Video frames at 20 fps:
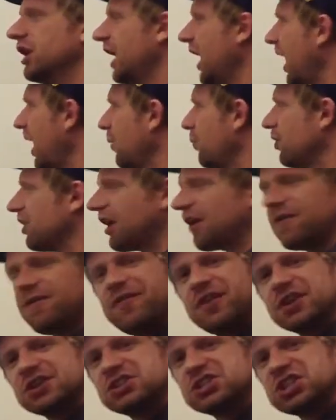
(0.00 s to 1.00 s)
And when I
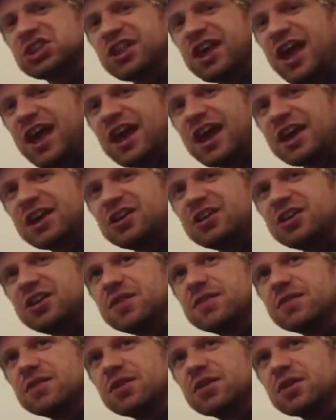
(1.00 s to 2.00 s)
finish that, I could
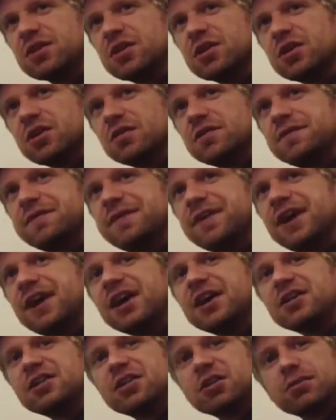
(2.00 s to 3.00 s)
even
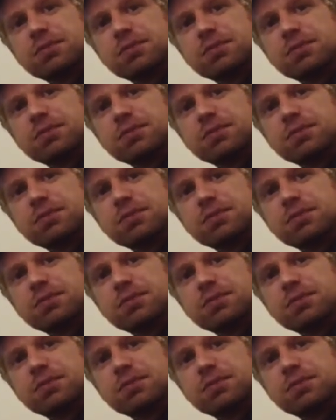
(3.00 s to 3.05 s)
find the